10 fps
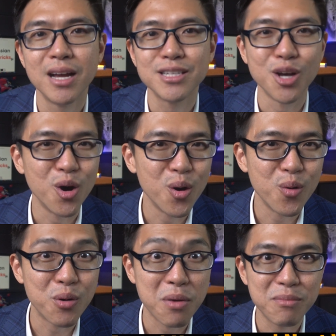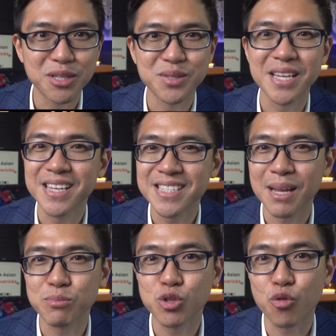So remember to say
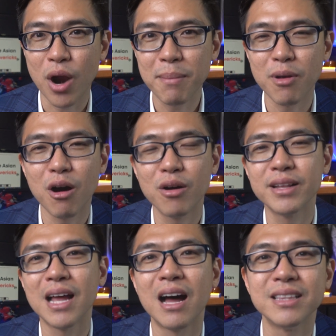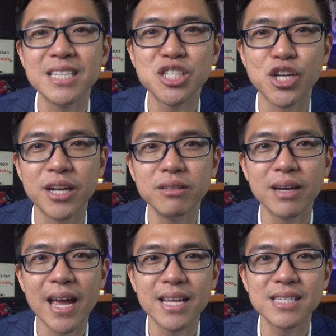subscribe on this
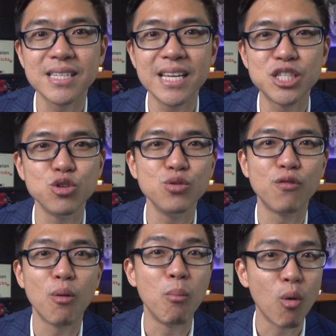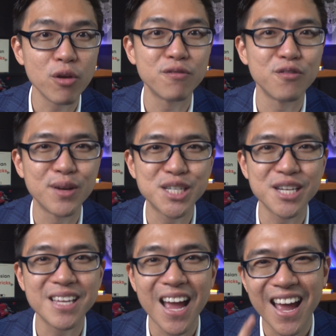channel and stay tuned for more
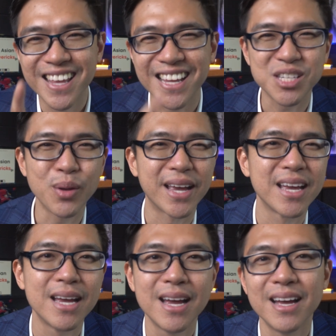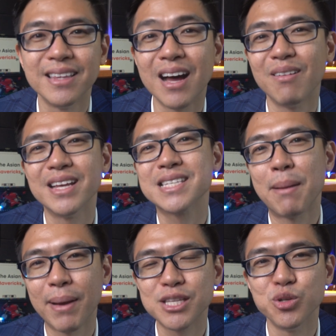information next week. Now let's
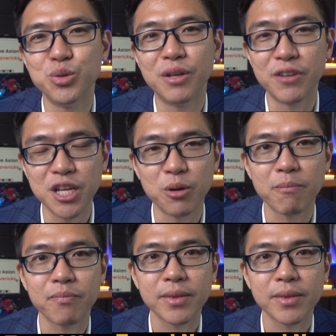get back to the video.